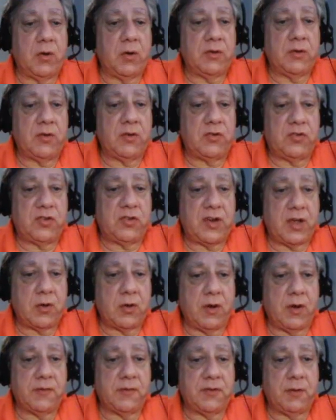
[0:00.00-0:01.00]
going to
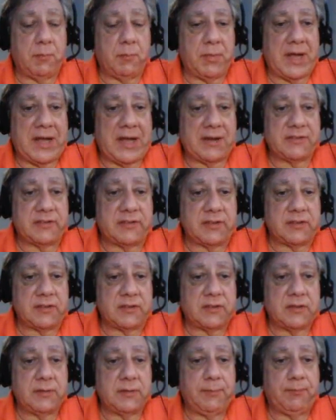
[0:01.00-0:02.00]
check off some
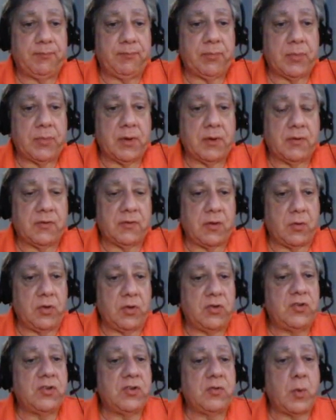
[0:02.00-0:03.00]
boxes. So
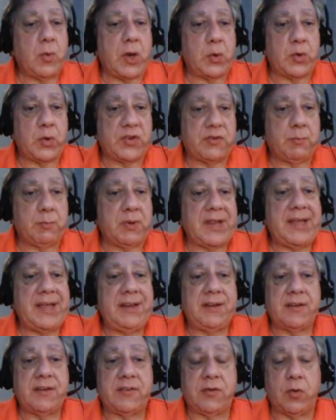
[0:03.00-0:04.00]
you just want to
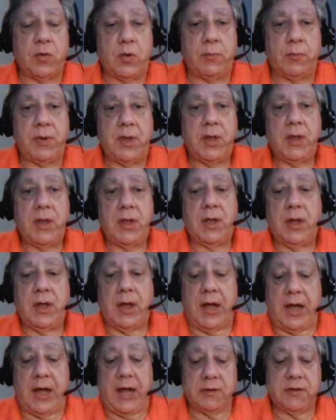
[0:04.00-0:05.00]
explain this to them.
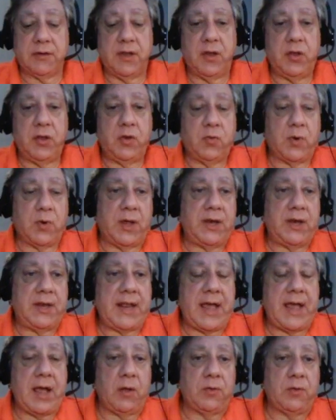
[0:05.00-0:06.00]
I'll tell you right
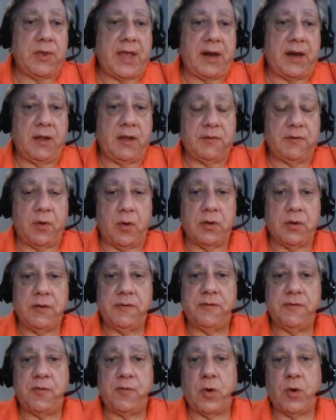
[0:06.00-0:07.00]
now that of all
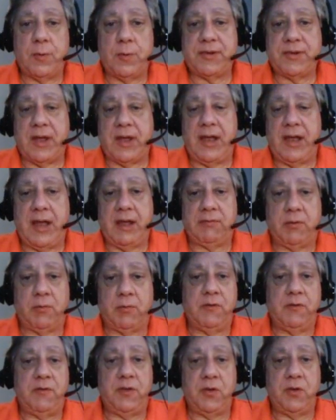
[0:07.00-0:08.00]
the forms I have to
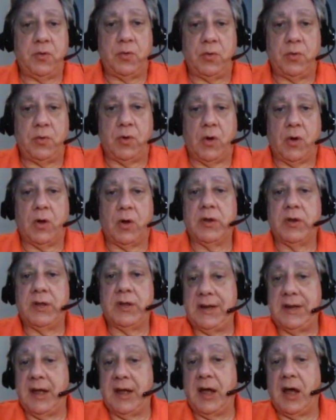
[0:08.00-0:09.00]
review all the
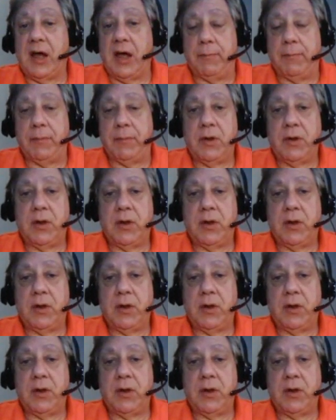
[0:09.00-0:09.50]
time,